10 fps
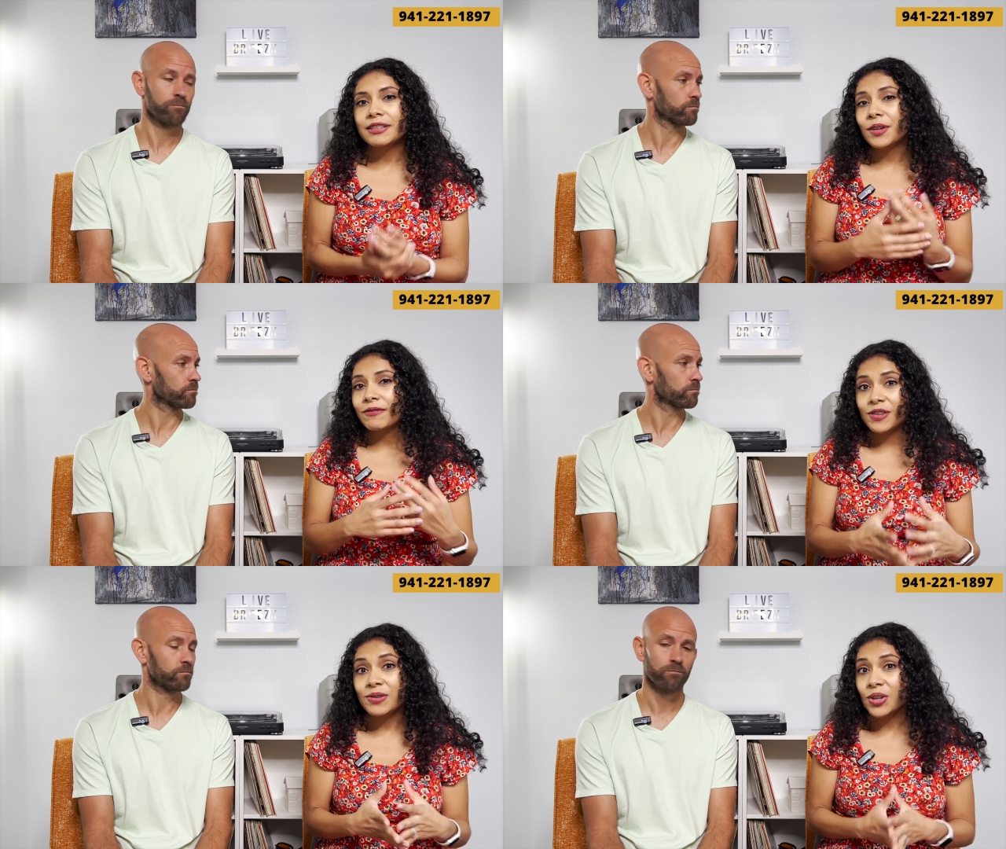Speaker 1: So if
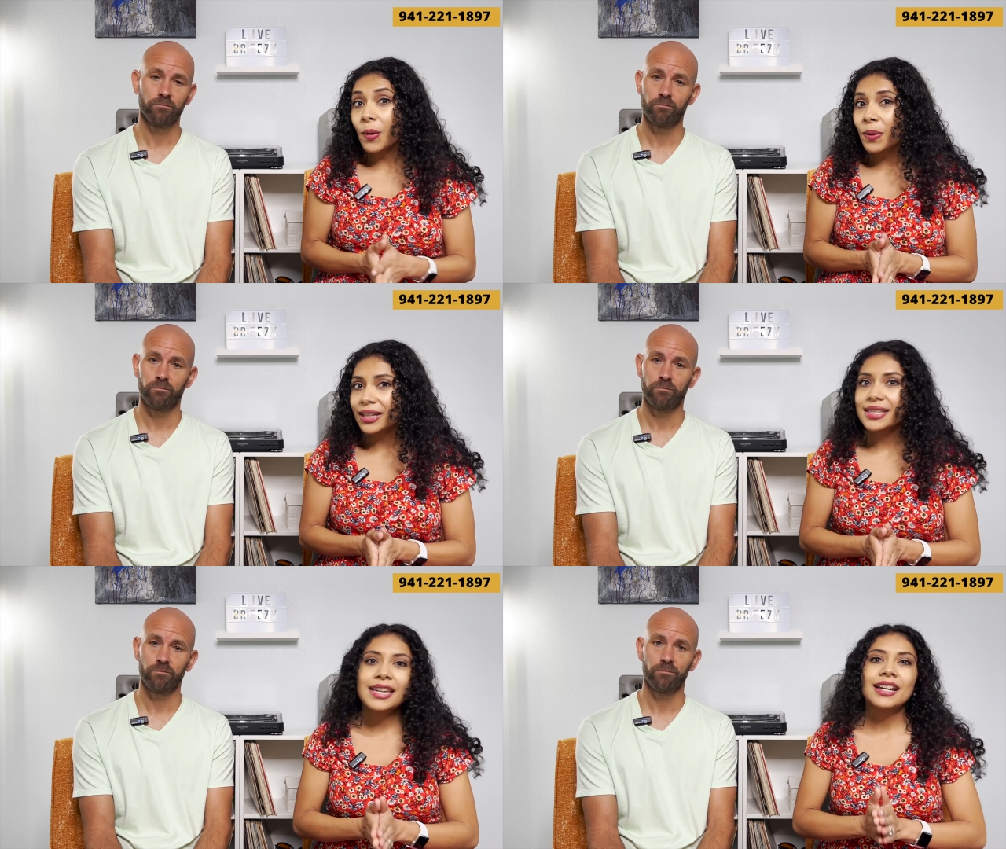you don't want to
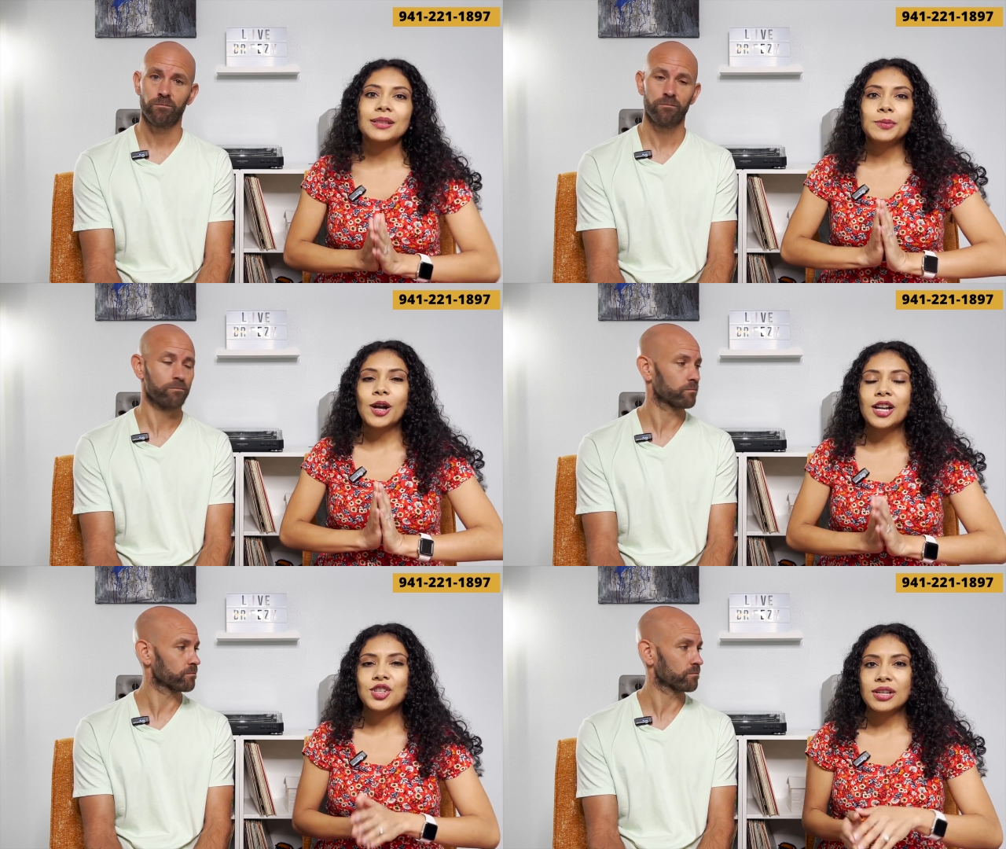take on a
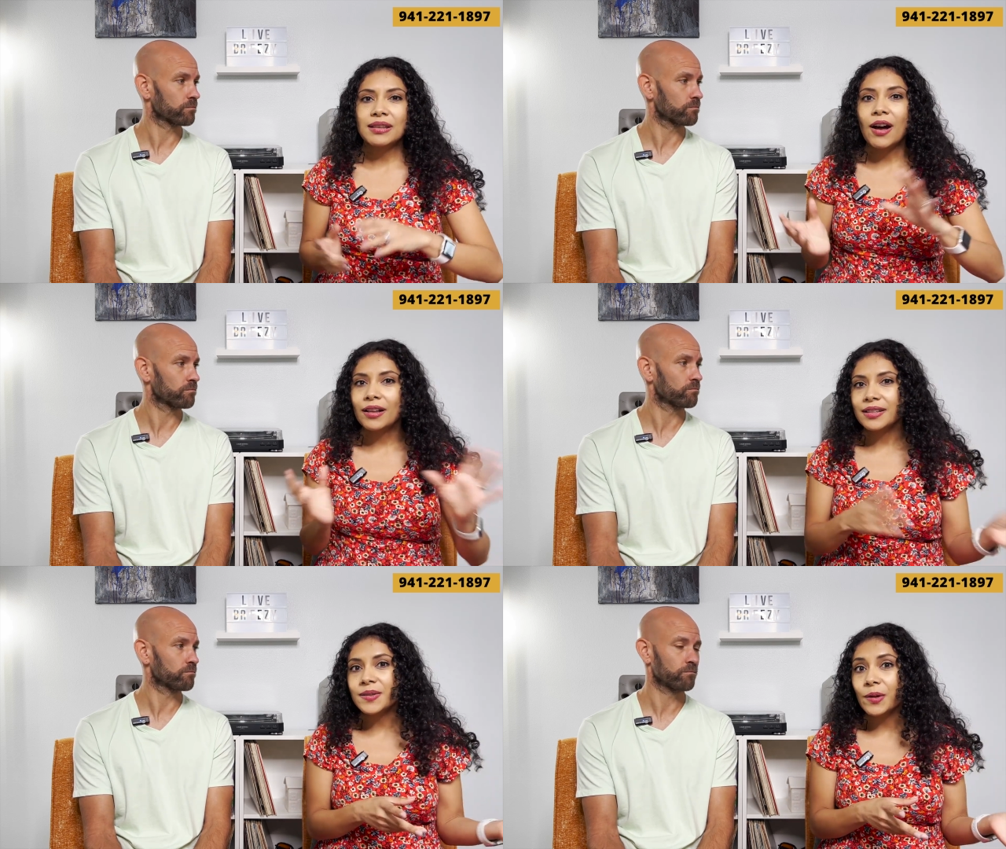project, all
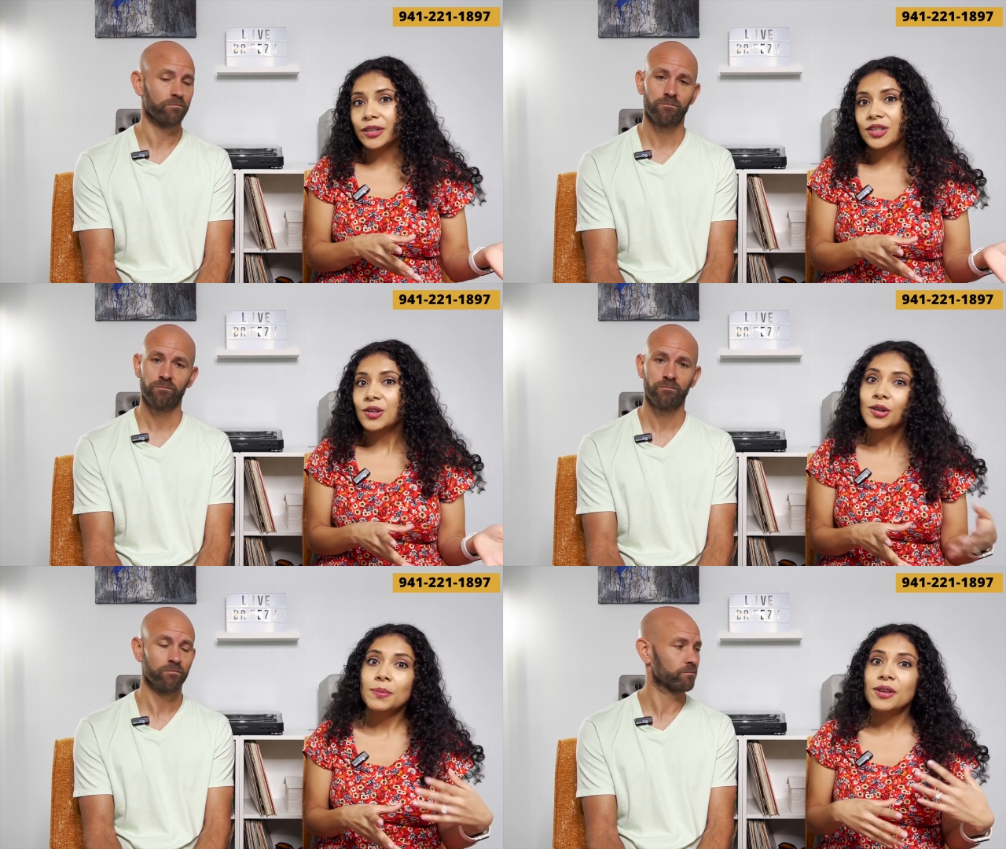these other new
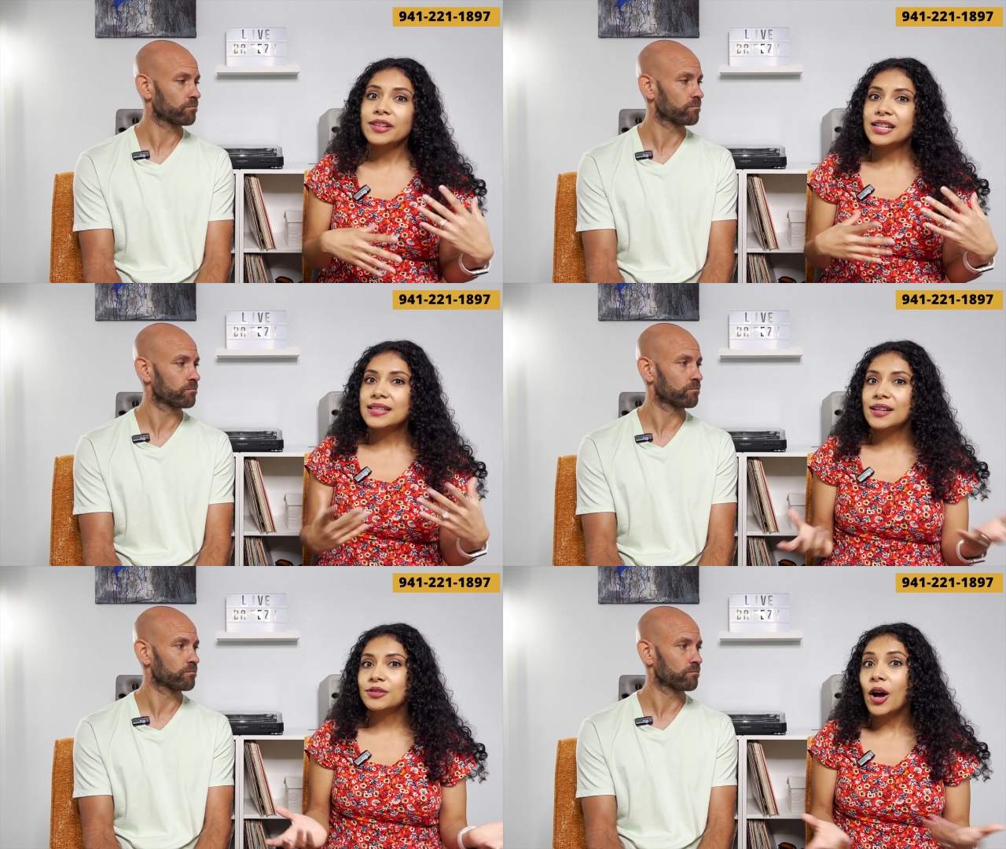communities
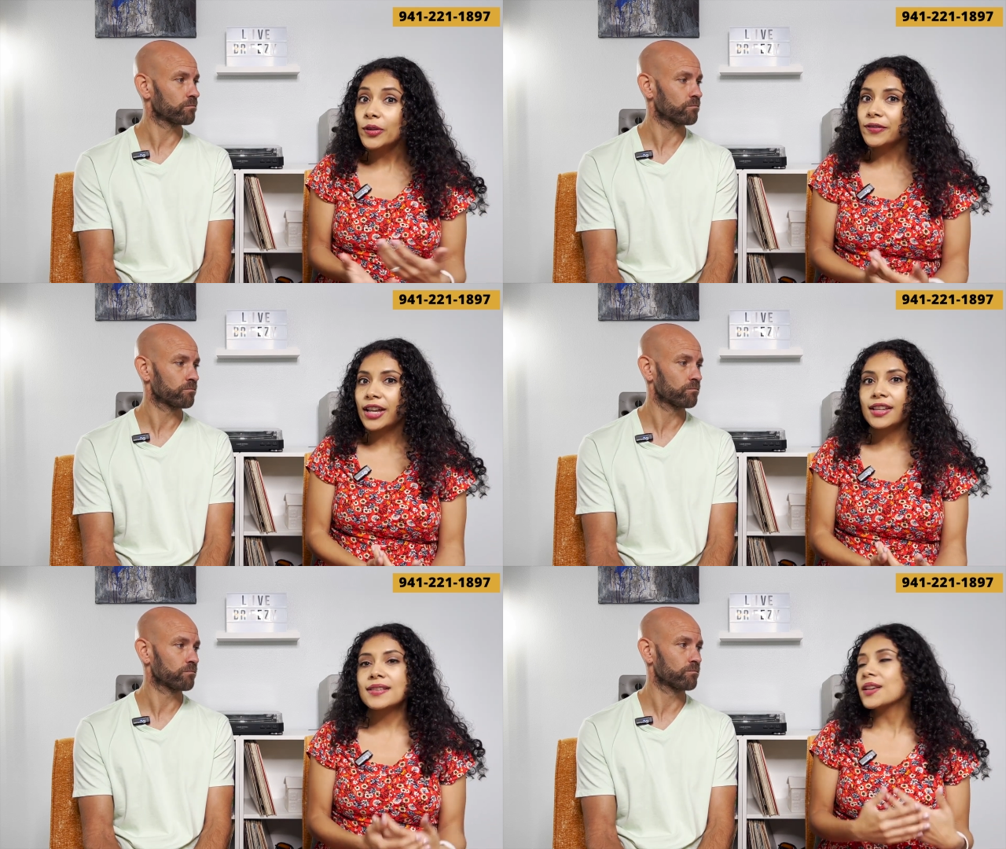around
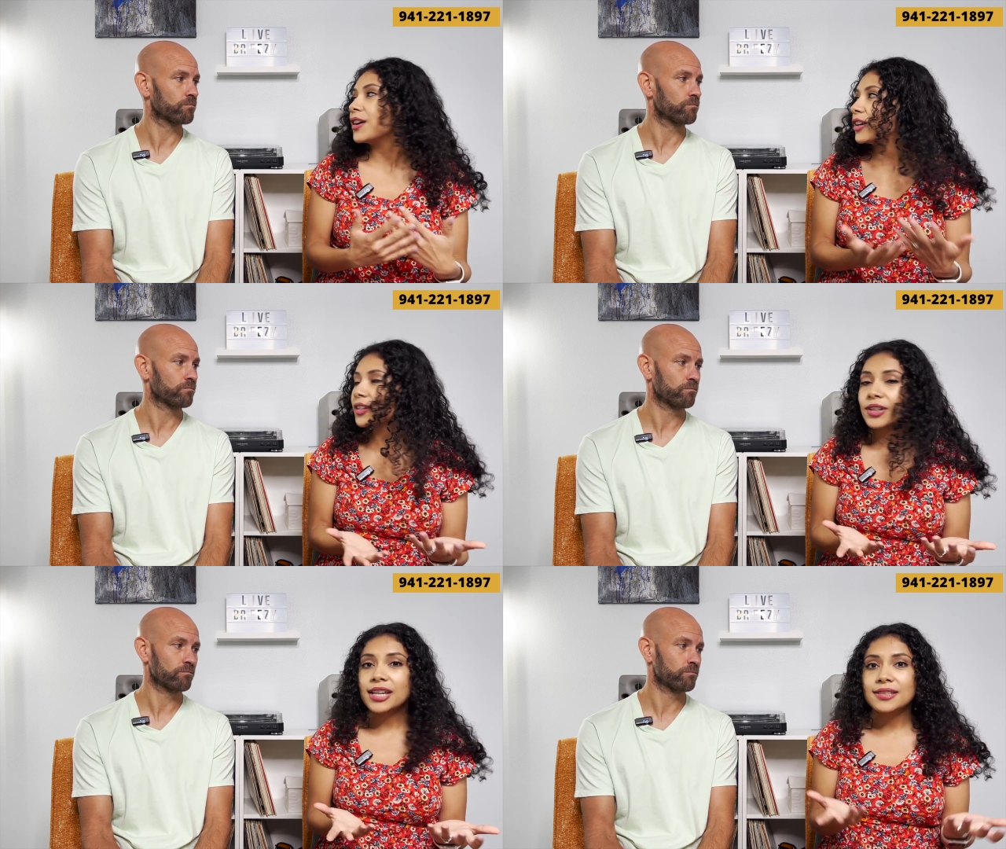Venice are a great